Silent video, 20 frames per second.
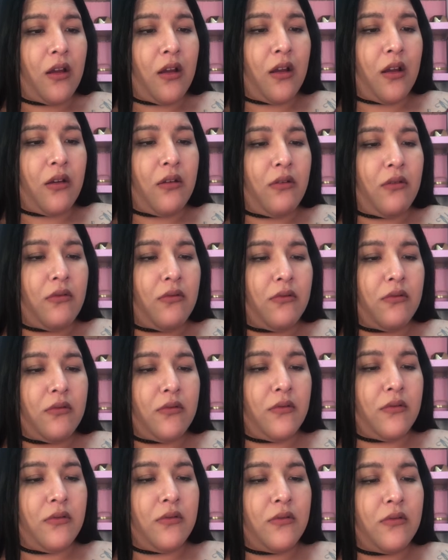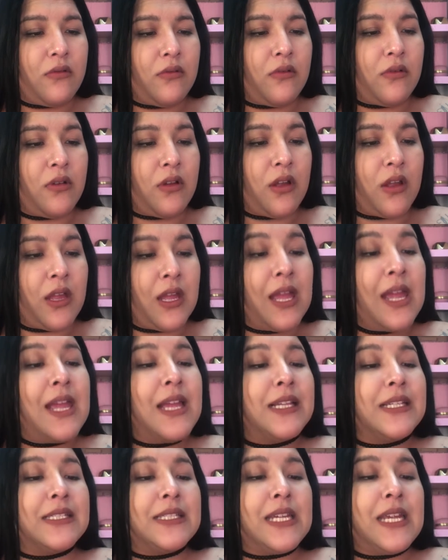Oh.
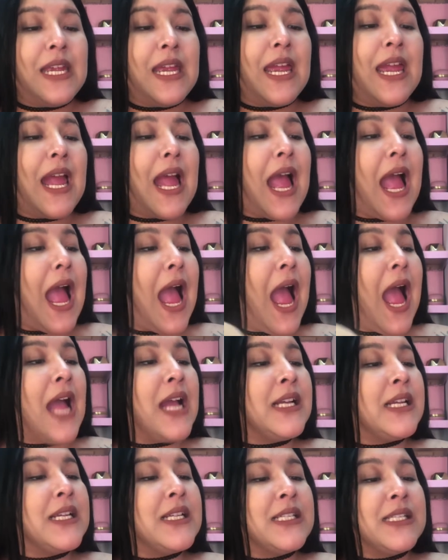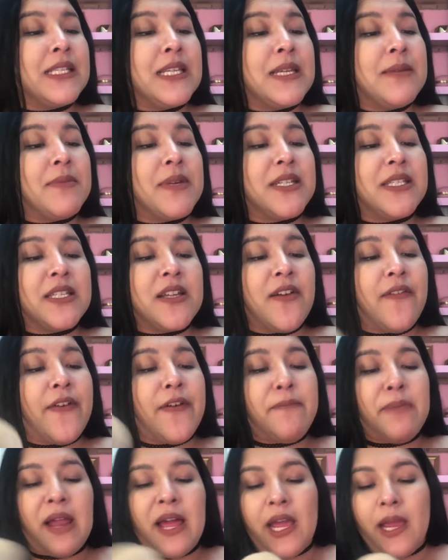See, I can see myself
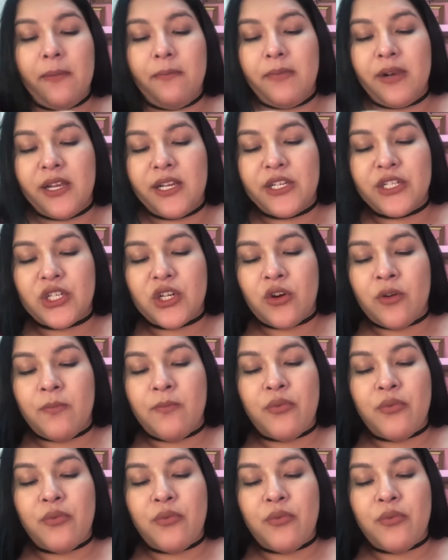applying blush or